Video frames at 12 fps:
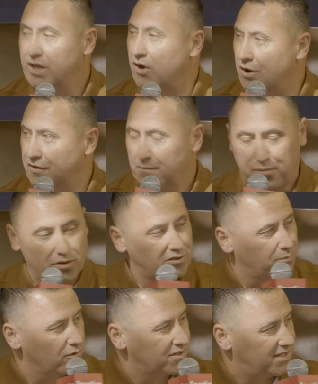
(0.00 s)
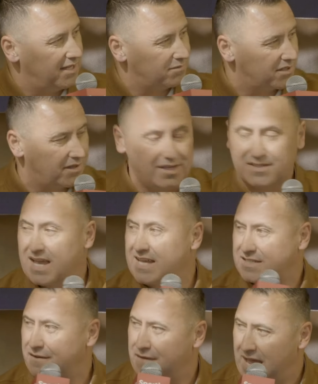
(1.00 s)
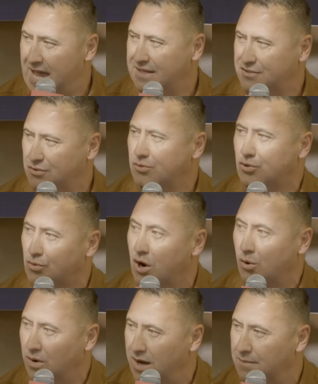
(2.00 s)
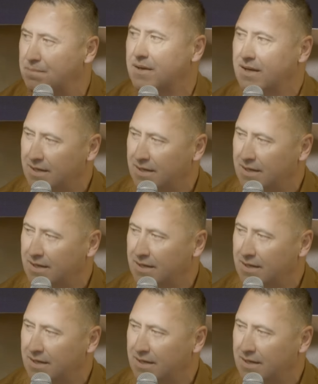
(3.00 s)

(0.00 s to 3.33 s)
We are the pro sports team. So these guys have had to grow up